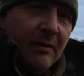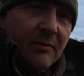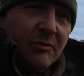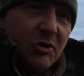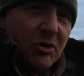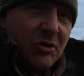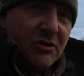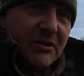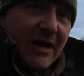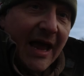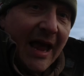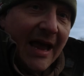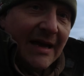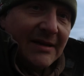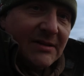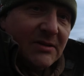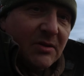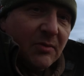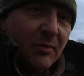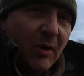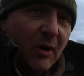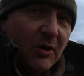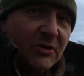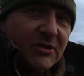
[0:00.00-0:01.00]
just as
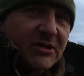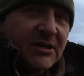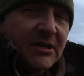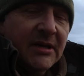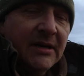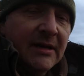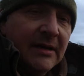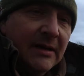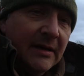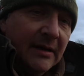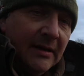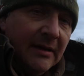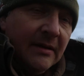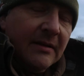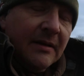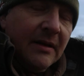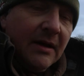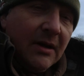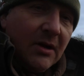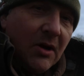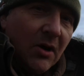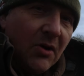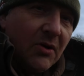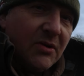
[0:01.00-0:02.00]
there was,
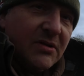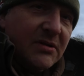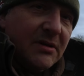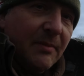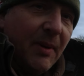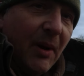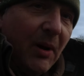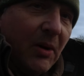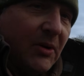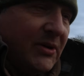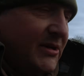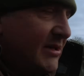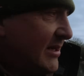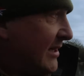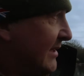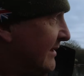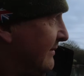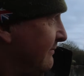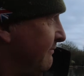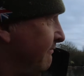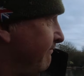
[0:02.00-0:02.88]
that got us the bite.